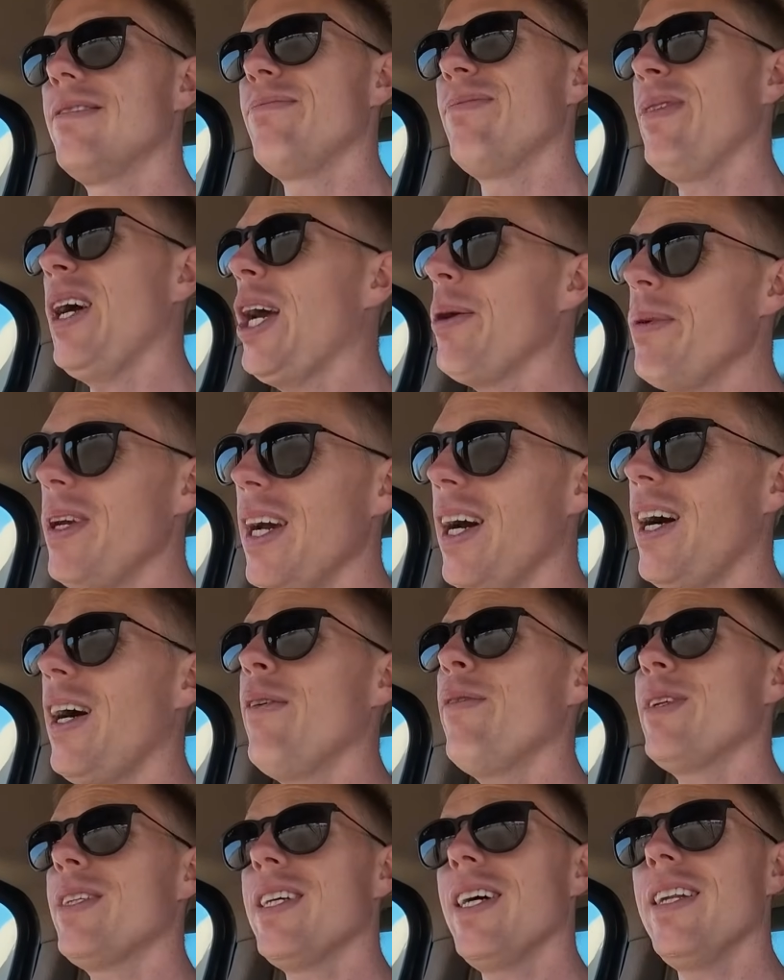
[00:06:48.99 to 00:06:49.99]
Maybe
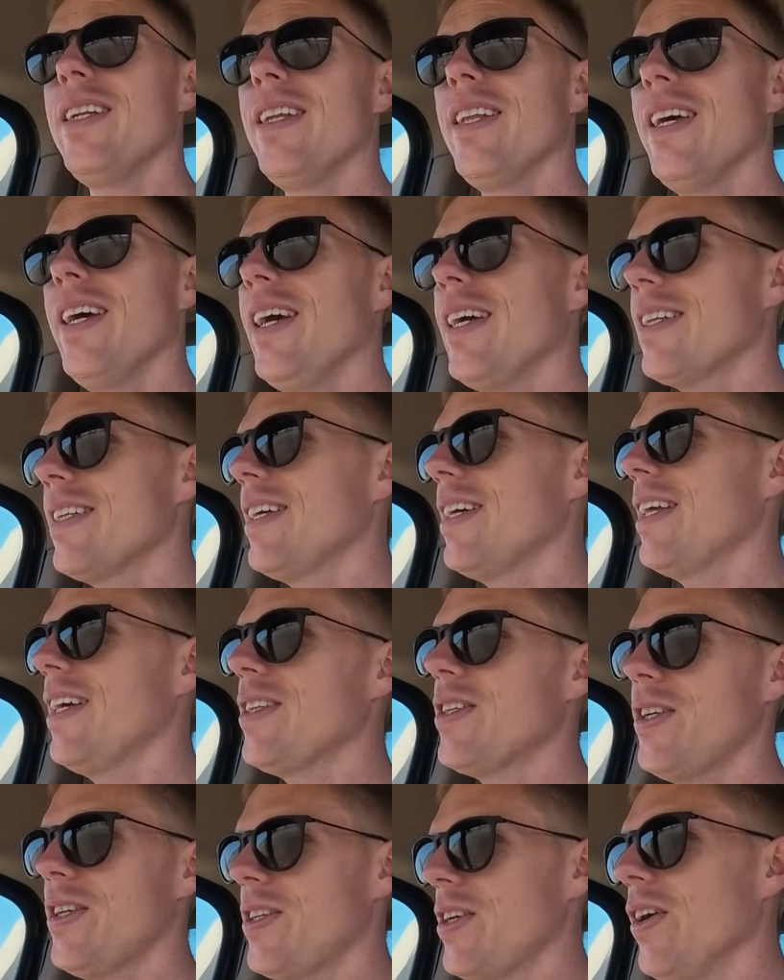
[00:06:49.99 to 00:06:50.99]
half a tonne to the hectare,
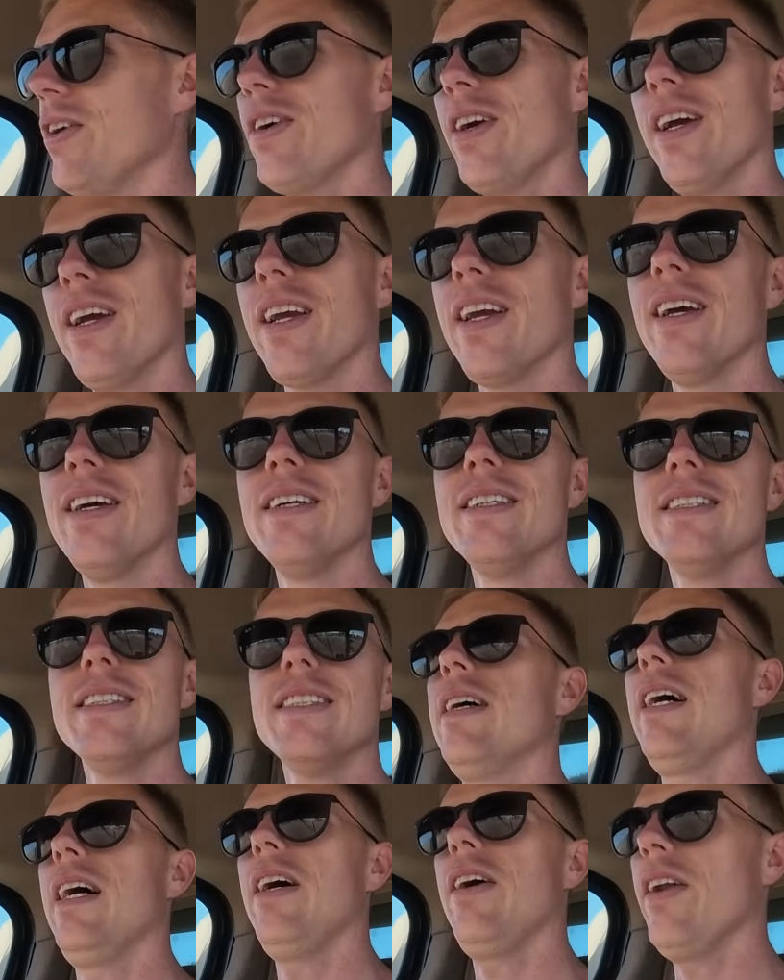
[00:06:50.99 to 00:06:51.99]
that's shocking.
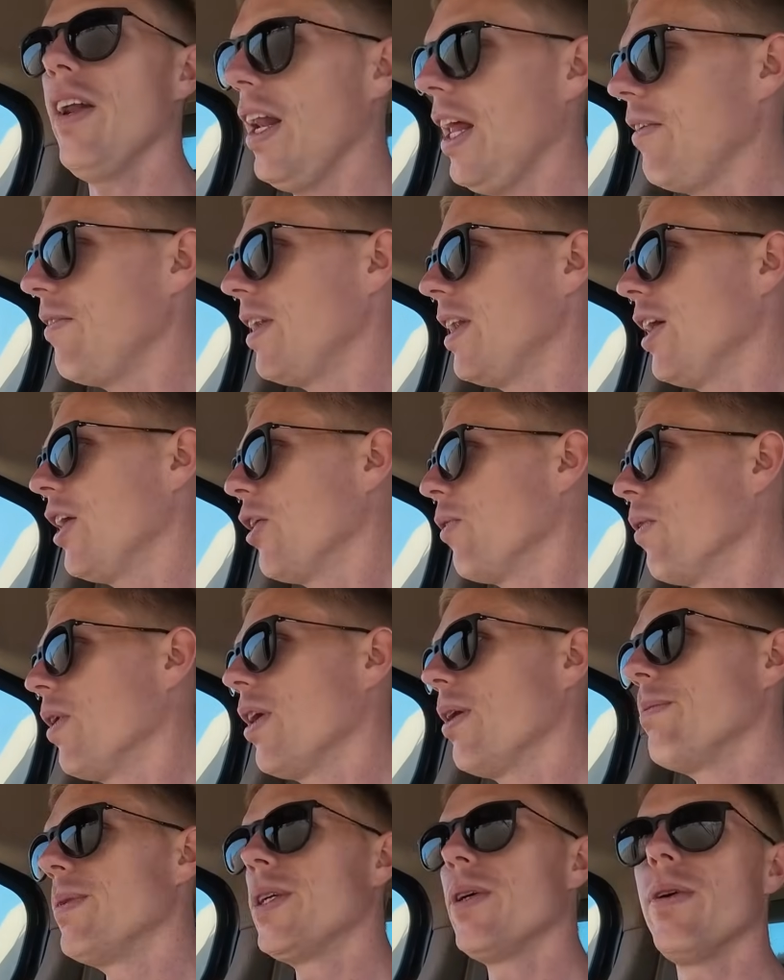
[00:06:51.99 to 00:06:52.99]
I don't even know what
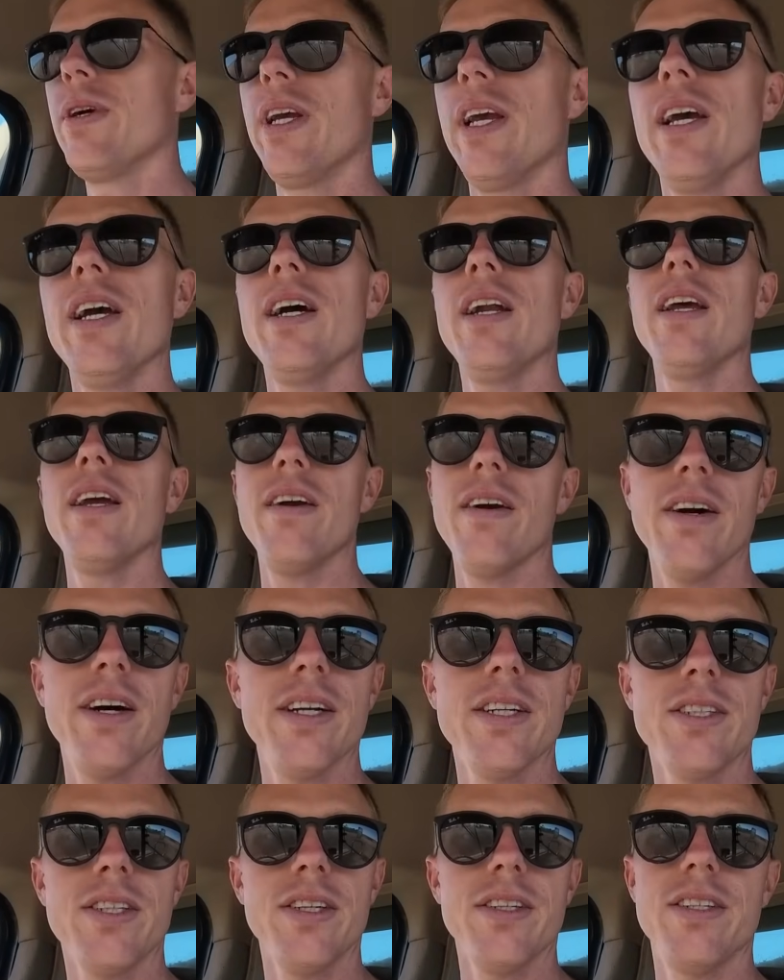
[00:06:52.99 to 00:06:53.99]
I'm doing out here.
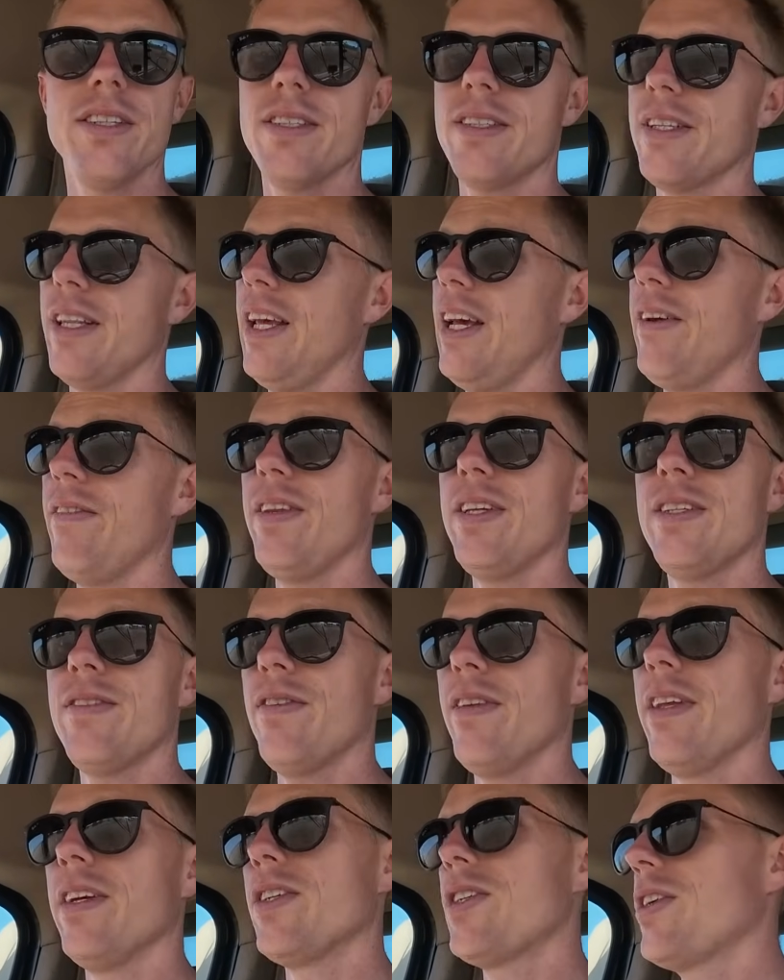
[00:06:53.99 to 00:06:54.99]
I should just leave this
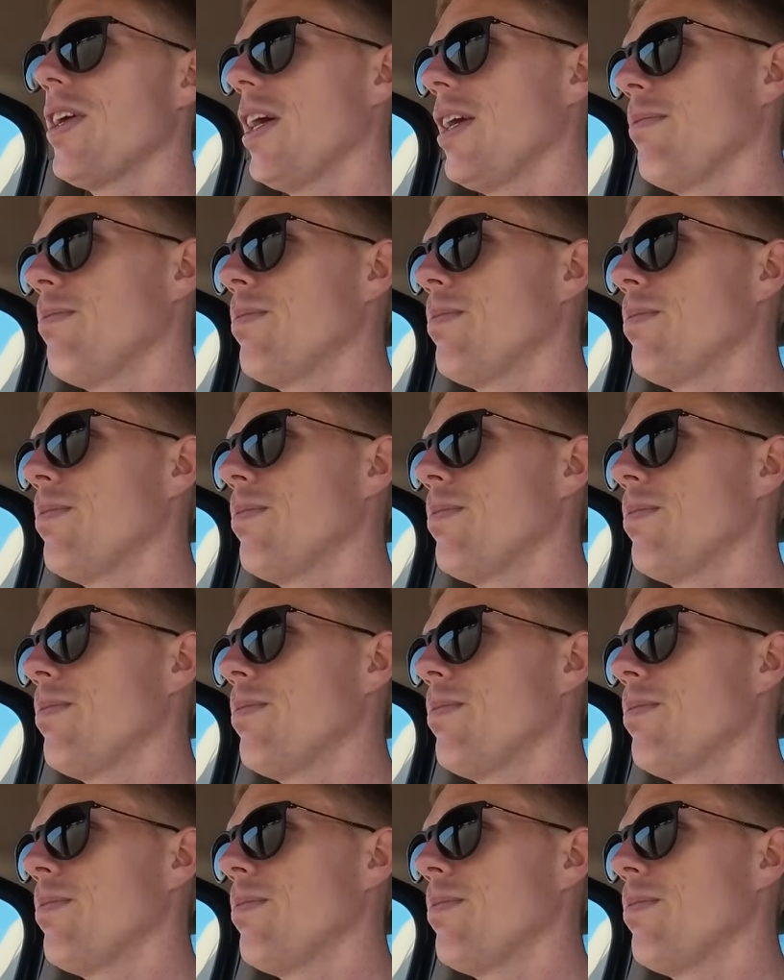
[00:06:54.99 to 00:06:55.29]
for the sheep,